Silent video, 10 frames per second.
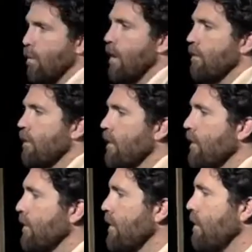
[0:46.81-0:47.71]
one of
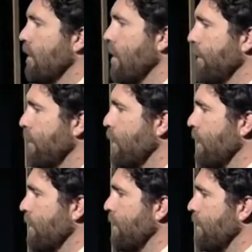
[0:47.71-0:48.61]
these, there are
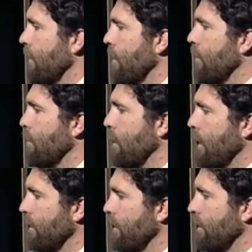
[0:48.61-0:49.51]
consequences and there are
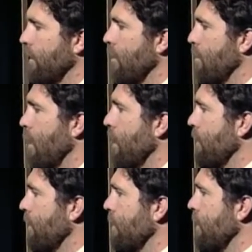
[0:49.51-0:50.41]
pluses and there are
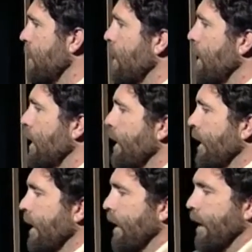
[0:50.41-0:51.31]
minuses.
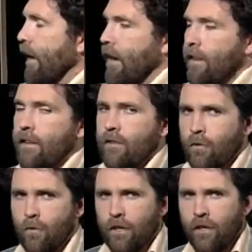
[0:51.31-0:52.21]
And I think
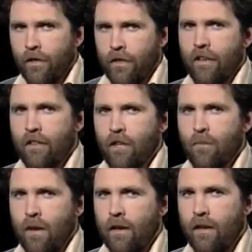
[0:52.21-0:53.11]
the real thing that
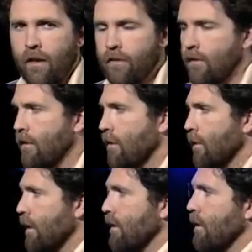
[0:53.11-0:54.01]
humanity has to deal
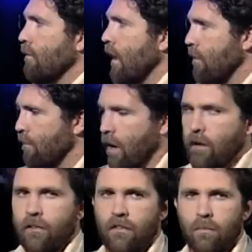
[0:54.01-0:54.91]
with, and, and
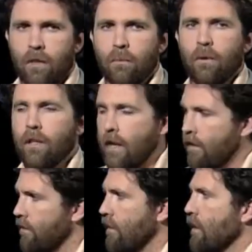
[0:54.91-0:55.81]
policy people and
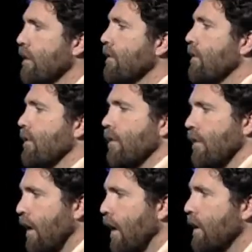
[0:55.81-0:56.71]
engineers and
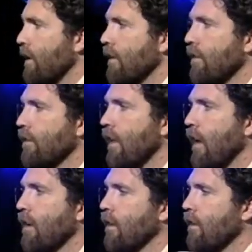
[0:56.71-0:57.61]
society, is that